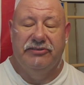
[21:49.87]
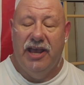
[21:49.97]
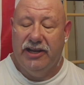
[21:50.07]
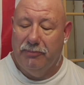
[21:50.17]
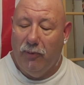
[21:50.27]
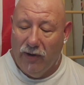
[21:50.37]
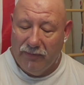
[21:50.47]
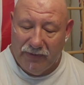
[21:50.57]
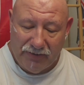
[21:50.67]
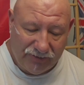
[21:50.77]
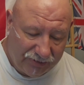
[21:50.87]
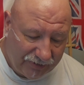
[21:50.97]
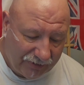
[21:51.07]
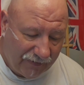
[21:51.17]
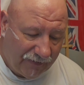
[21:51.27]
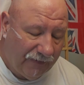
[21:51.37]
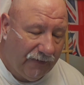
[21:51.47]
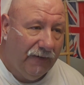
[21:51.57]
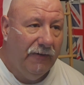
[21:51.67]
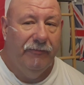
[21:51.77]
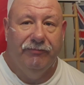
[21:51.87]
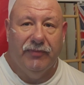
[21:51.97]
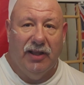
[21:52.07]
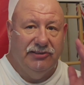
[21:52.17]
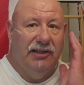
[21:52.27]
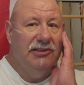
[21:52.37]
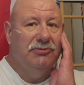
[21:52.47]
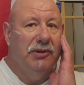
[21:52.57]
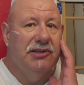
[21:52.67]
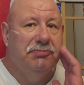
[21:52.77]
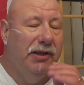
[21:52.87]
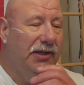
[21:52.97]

take appointments. I said, that's what this